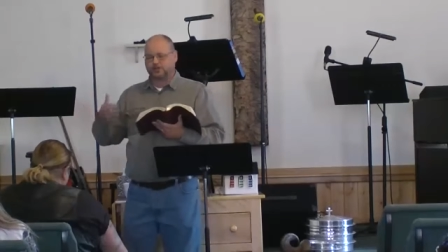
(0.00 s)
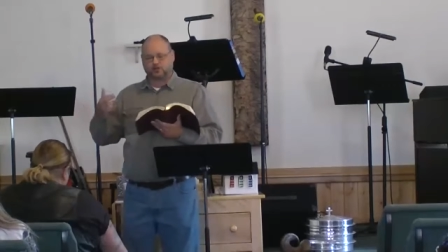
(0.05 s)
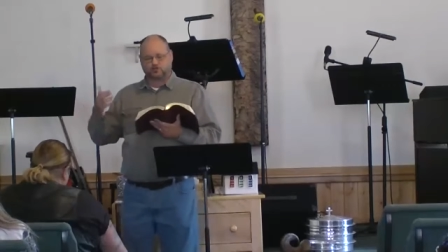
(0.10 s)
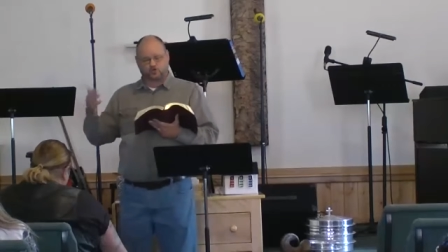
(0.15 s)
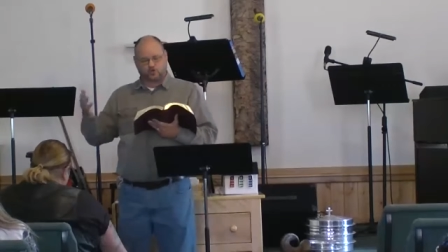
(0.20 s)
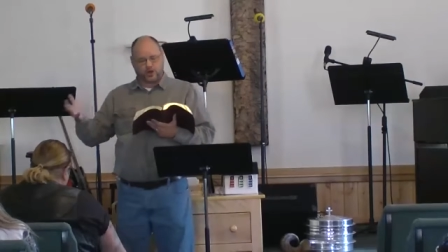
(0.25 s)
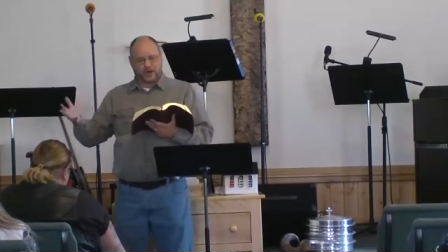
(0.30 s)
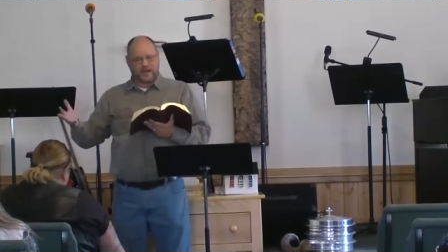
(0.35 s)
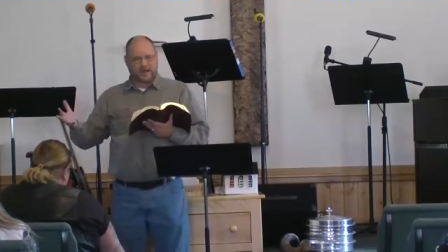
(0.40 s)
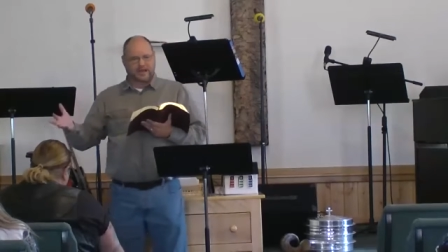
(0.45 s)
and
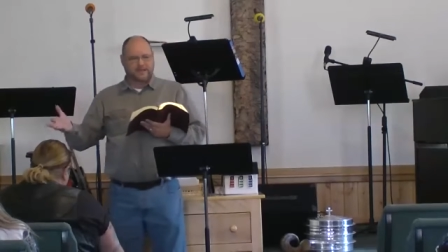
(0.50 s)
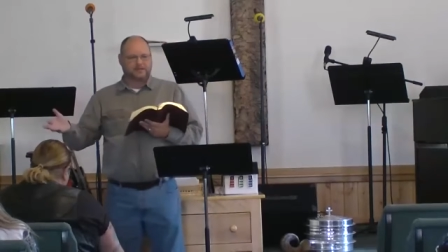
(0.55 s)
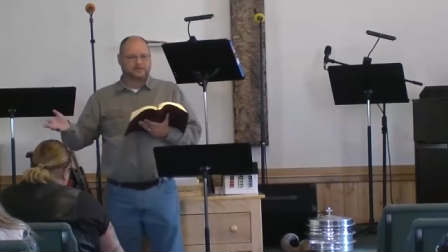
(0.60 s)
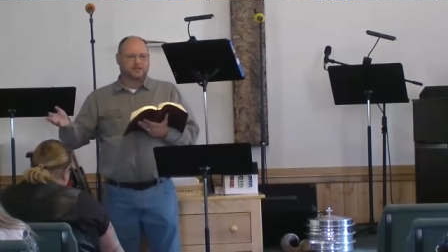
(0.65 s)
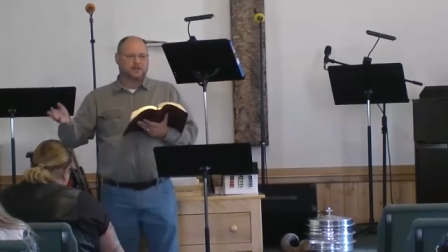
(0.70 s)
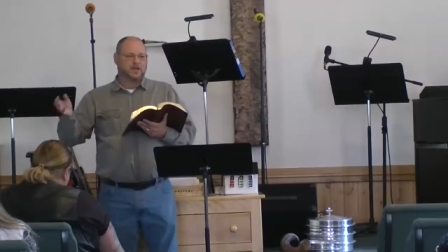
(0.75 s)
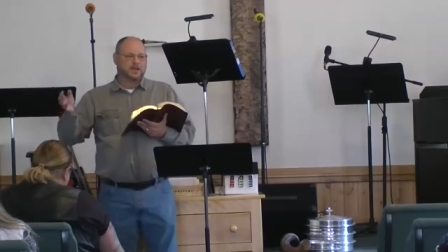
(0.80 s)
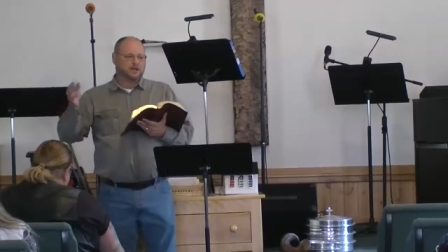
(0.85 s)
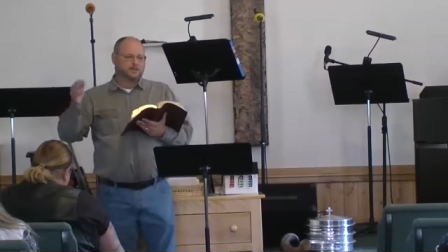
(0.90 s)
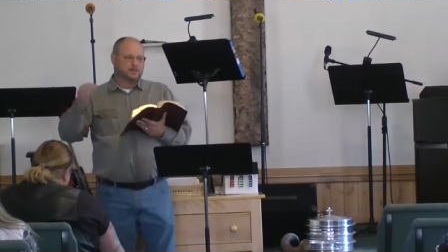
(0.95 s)

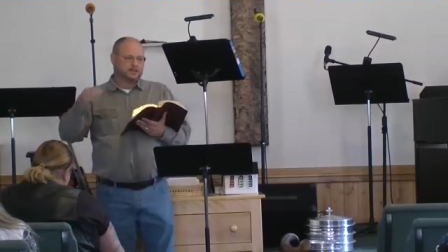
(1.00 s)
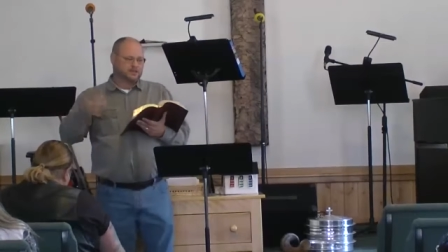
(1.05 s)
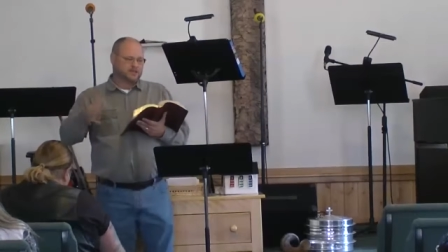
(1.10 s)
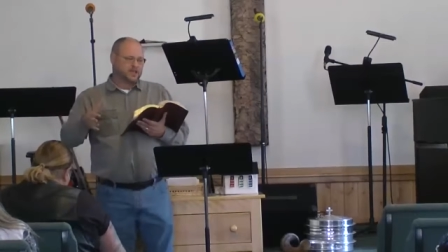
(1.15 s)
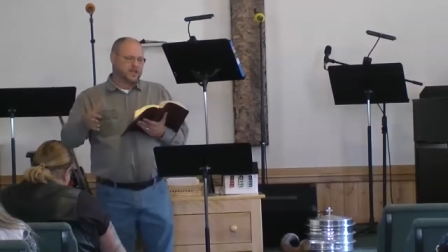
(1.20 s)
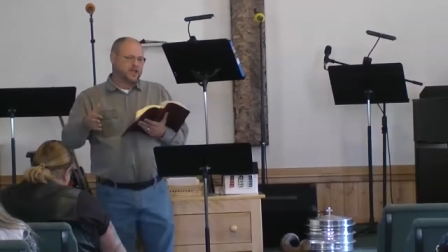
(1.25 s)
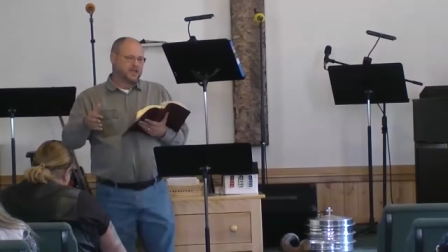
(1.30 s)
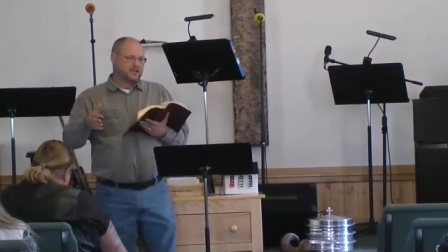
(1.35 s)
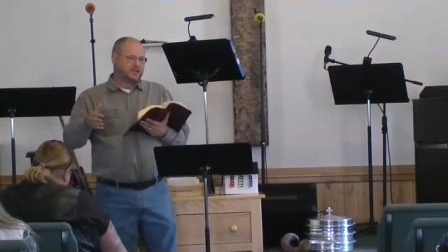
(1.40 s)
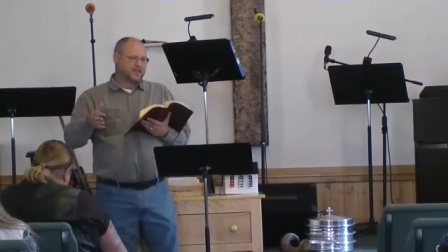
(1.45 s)
trades that
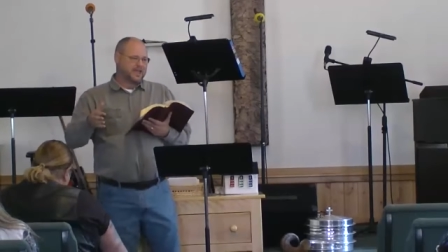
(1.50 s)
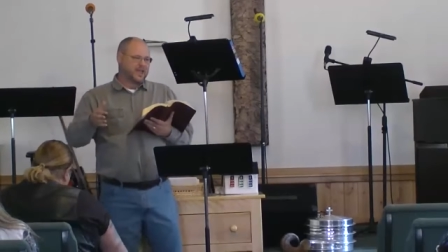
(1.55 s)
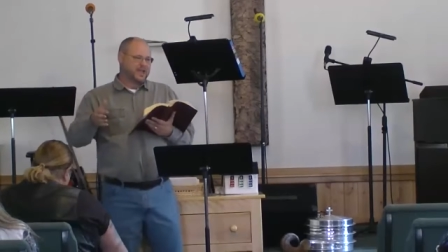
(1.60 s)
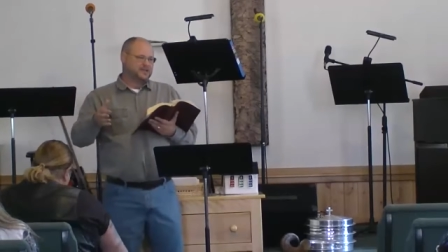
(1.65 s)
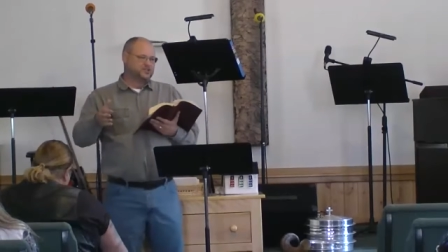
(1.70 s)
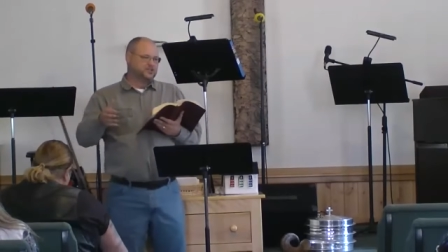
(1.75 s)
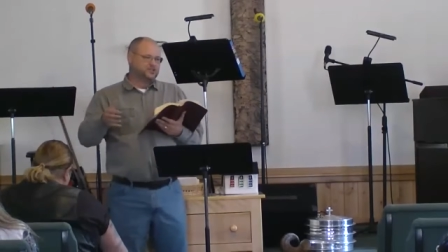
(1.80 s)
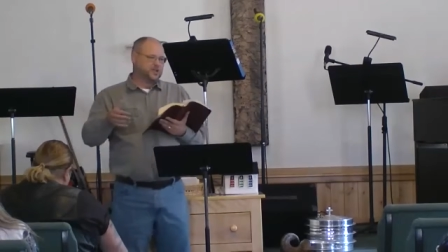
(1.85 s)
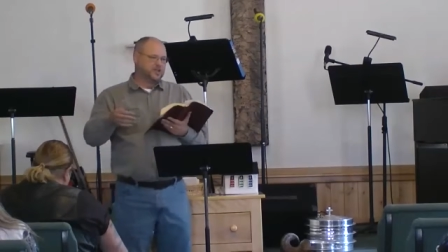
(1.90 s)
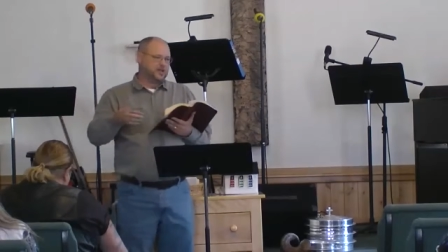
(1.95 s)
they
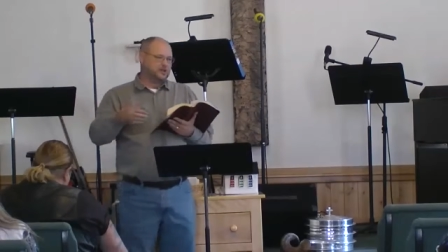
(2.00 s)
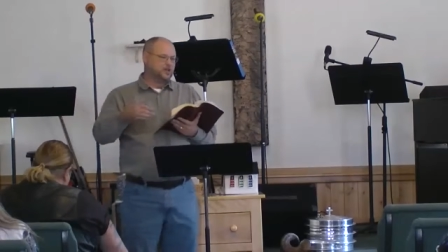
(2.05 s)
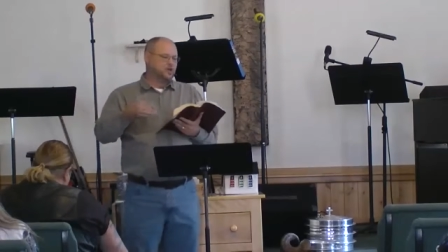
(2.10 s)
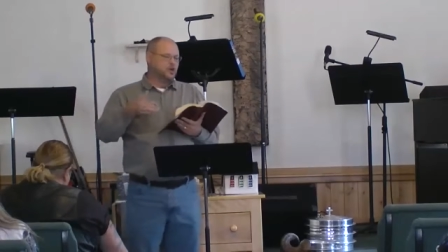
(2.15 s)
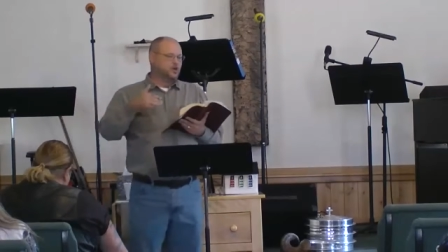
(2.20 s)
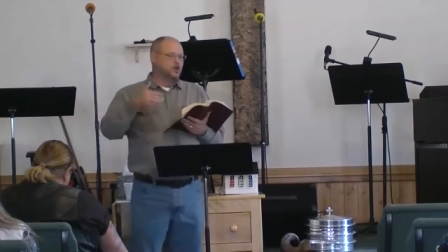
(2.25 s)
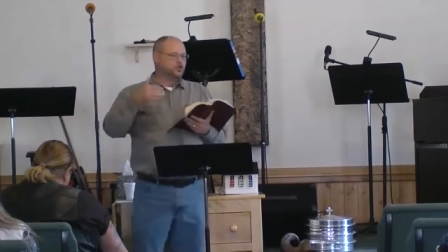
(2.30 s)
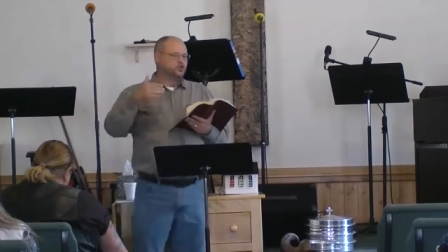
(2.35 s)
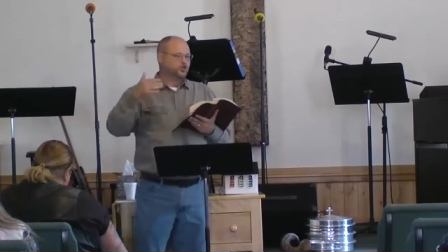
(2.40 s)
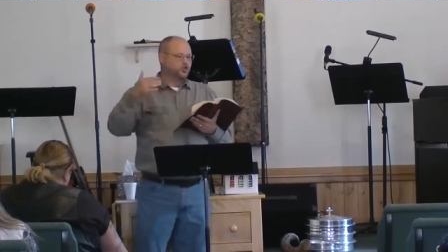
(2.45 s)
engaged in,